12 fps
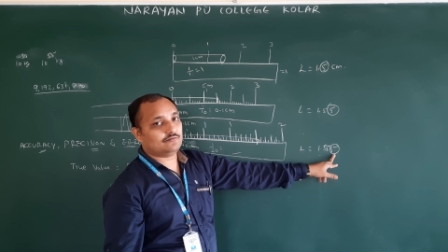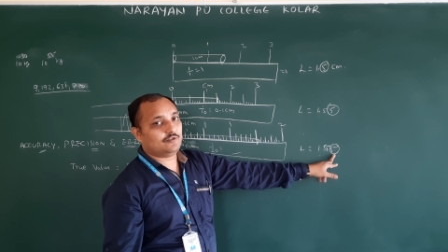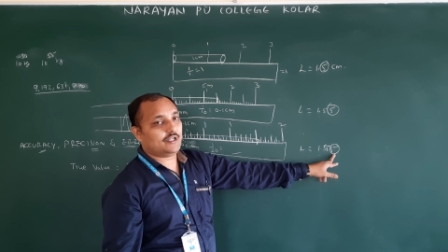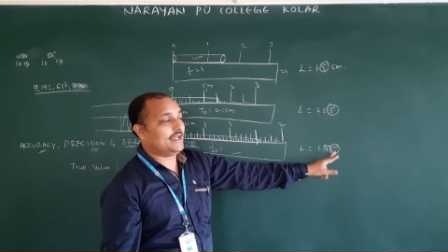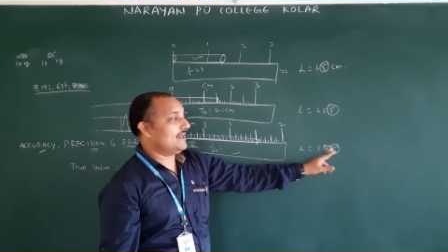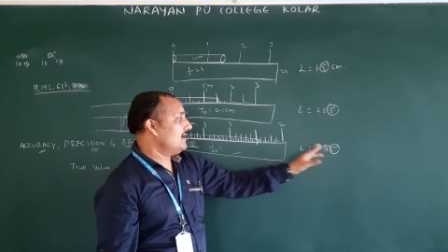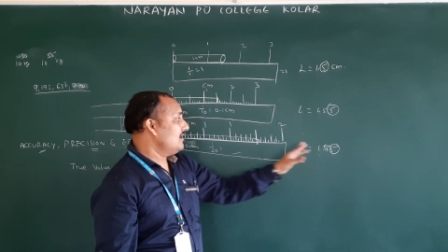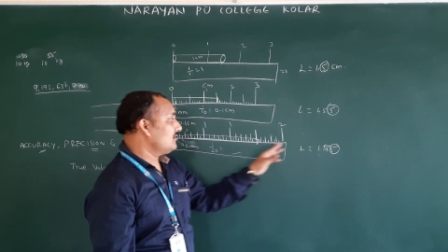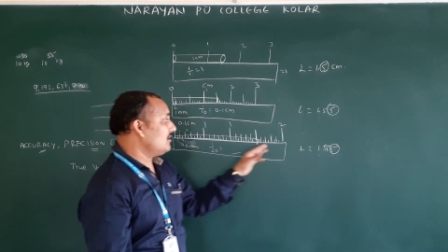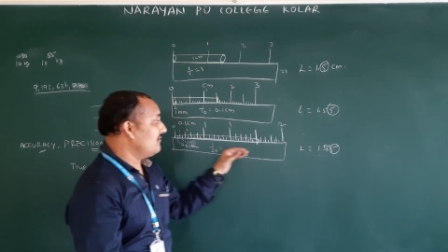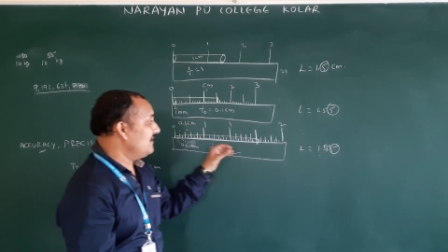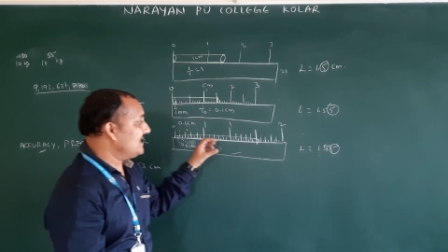Okay.
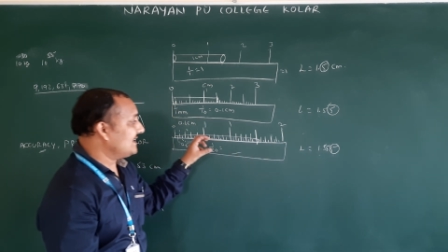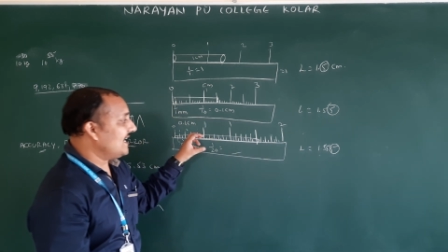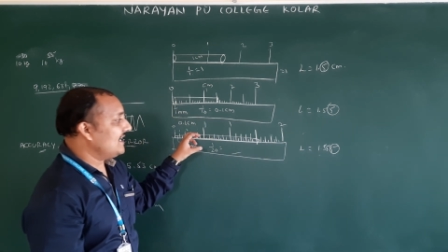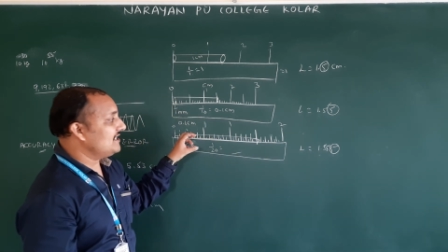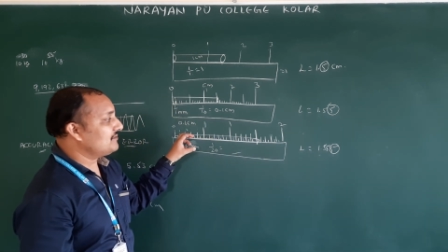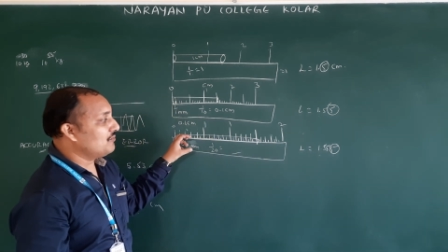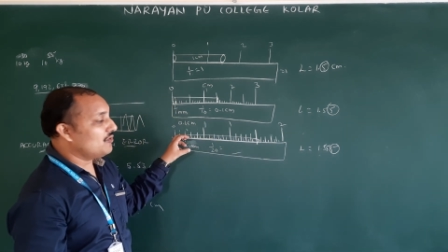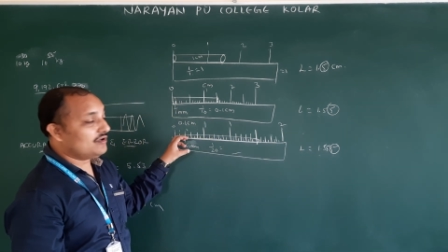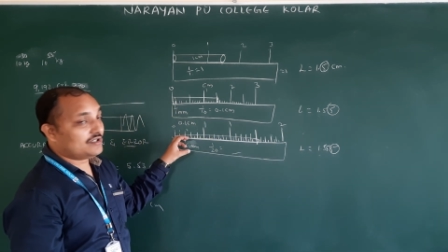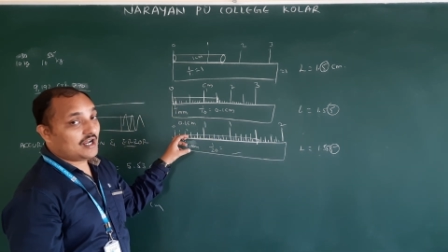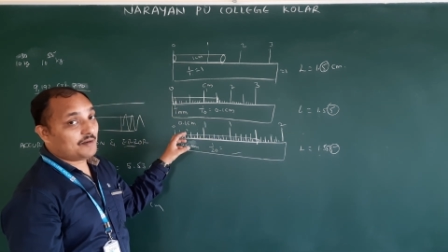So which scale is more,